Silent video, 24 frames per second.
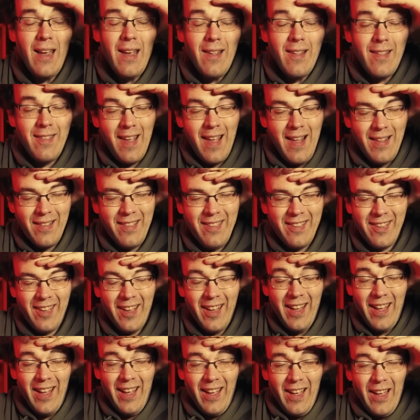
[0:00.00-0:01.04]
since
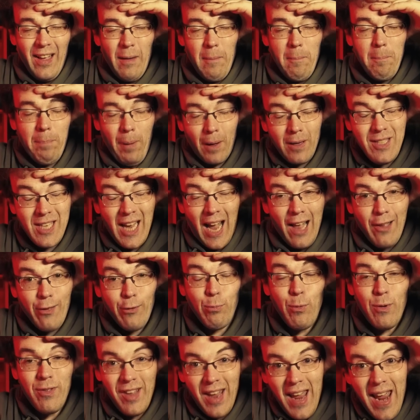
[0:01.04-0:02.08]
Bottas
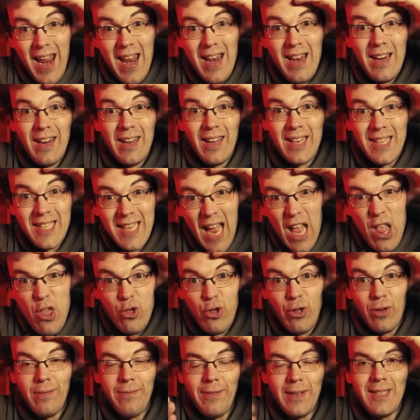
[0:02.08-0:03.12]
was in
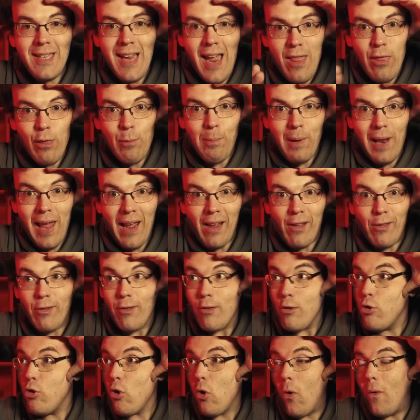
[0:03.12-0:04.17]
contention for 10th place.
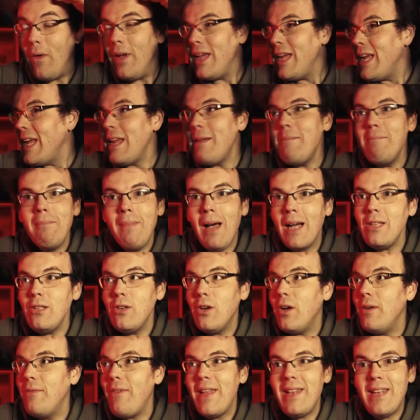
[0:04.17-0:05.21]
Sure, he might
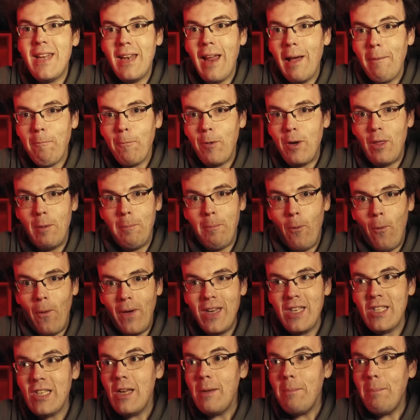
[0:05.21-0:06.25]
not have ended up with a
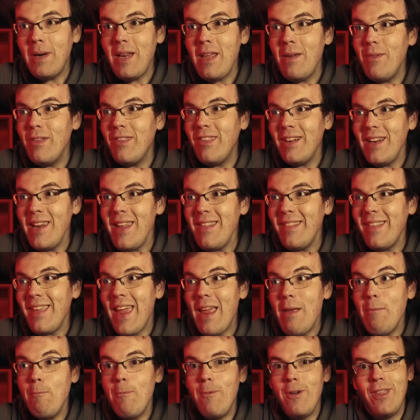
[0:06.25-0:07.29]
point, but he was at least
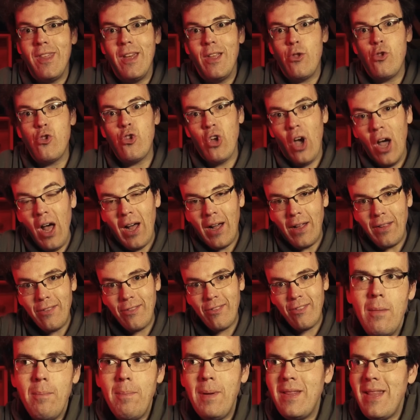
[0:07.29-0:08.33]
in with a
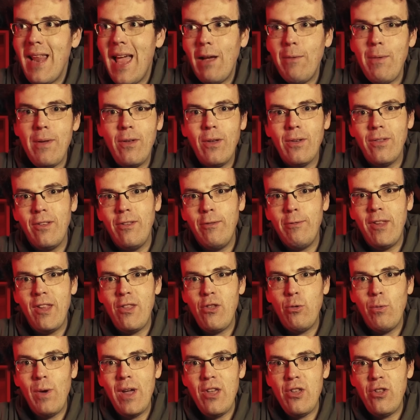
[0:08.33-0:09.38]
chance. But now we've got this
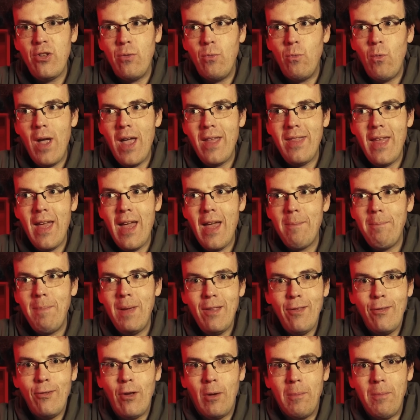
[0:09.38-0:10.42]
situation where their
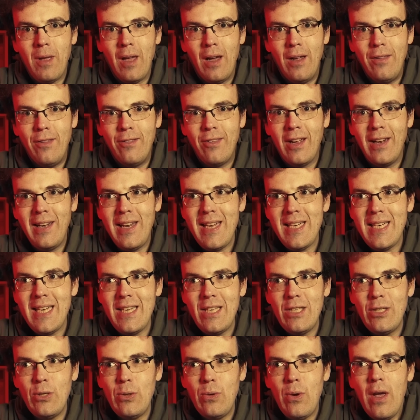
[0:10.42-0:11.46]
pit stop guns are leading
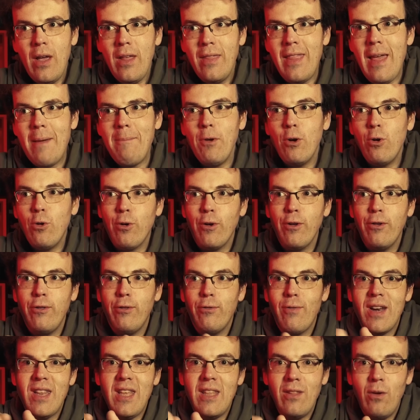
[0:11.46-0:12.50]
to them
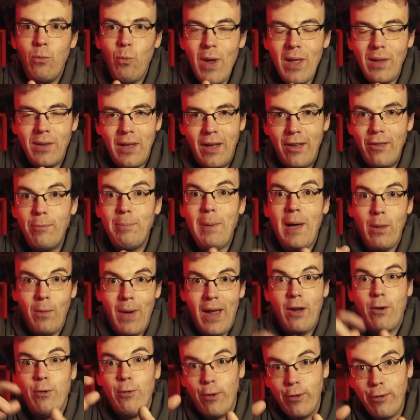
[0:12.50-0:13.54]
cross-threading the wheel nuts. By the way,
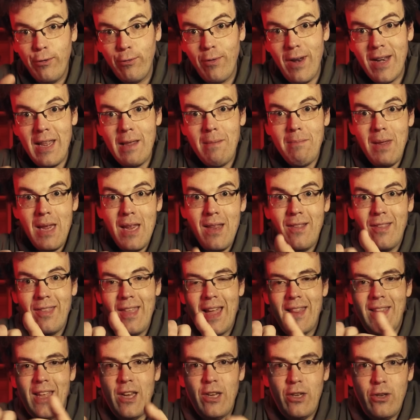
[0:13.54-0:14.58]
cross-threading means
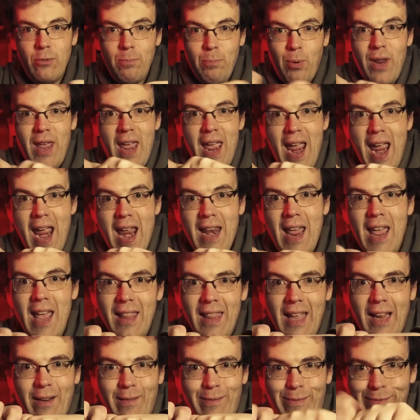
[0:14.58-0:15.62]
that they put it in,
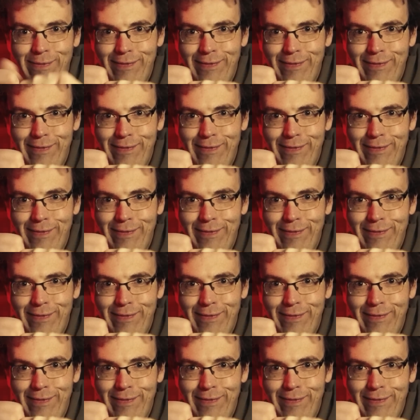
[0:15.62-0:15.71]
they go,